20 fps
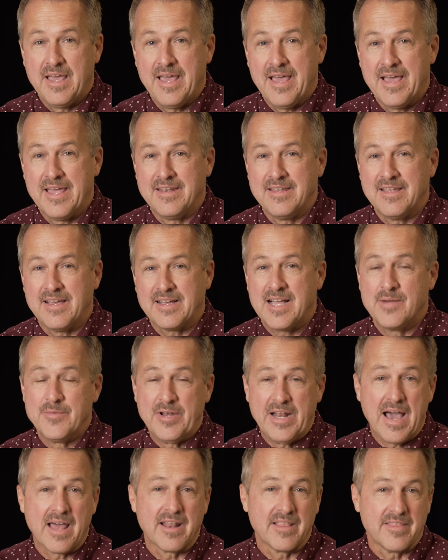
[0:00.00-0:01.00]
And
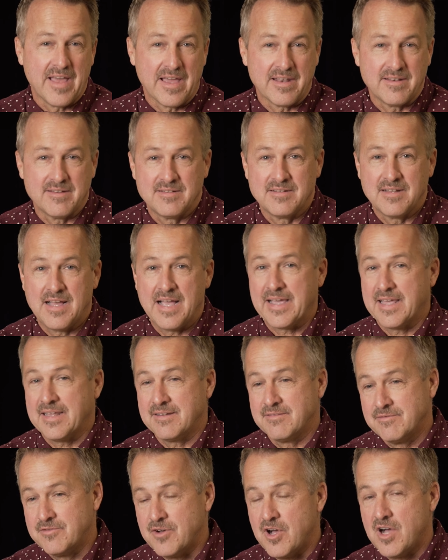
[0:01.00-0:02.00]
coming out of that, I
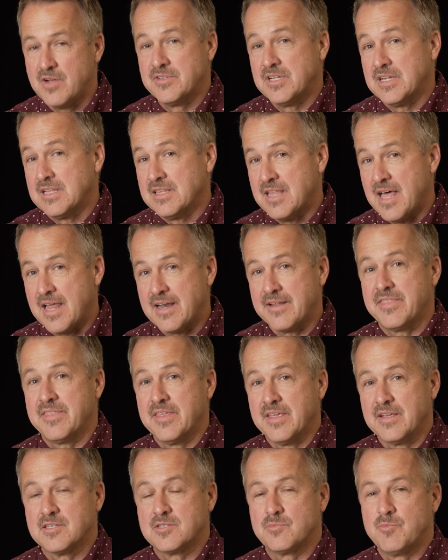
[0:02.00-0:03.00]
got involved in a lot of
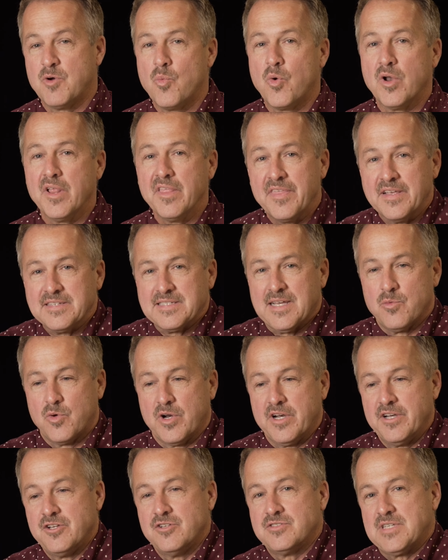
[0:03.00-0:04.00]
things, but one of the things I
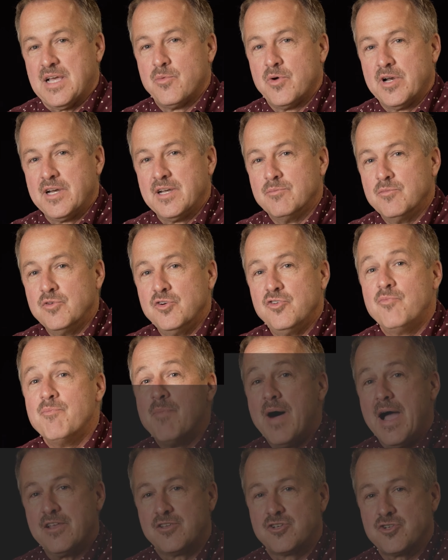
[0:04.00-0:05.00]
wanted to do is I wanted to move
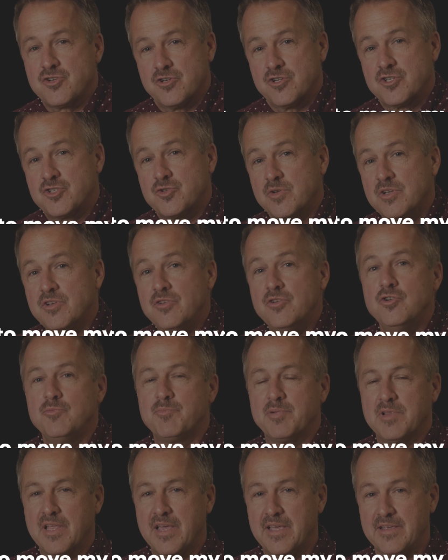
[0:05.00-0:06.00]
my church to a
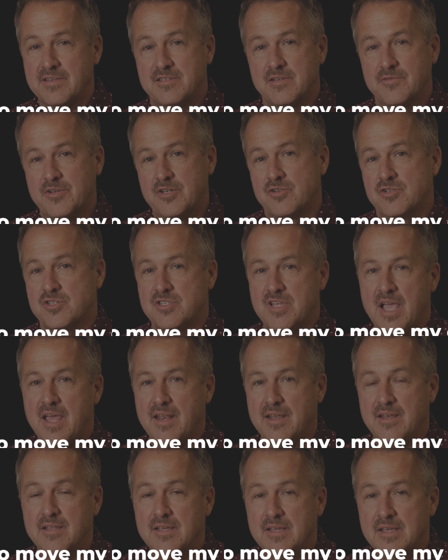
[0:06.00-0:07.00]
new place of
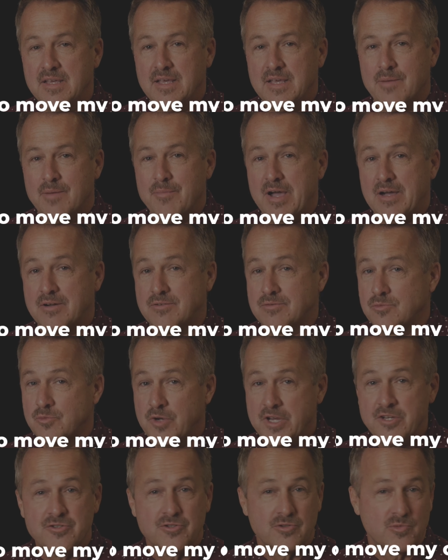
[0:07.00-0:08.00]
understanding about
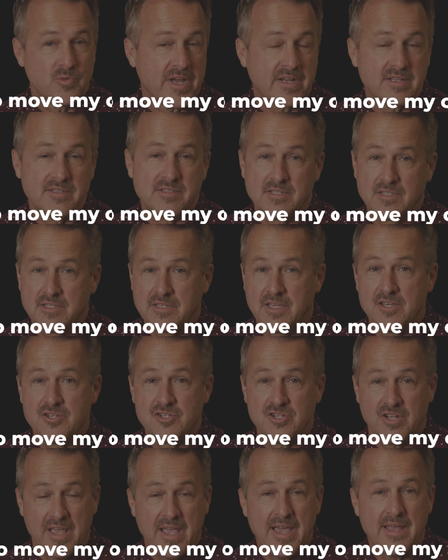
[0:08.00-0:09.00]
racial
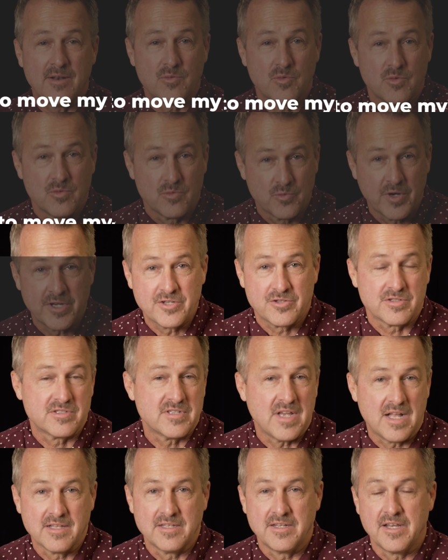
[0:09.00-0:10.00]
reconciliation and racial
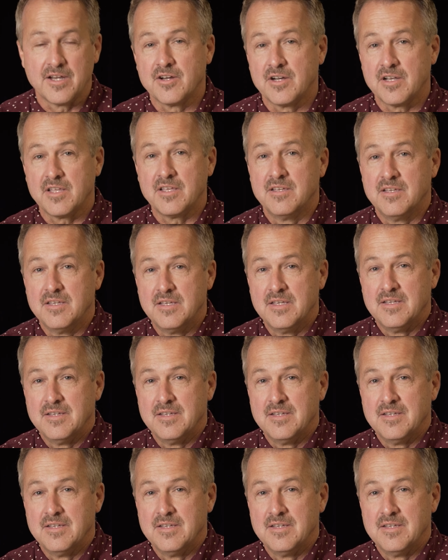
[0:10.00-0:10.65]
solidarity.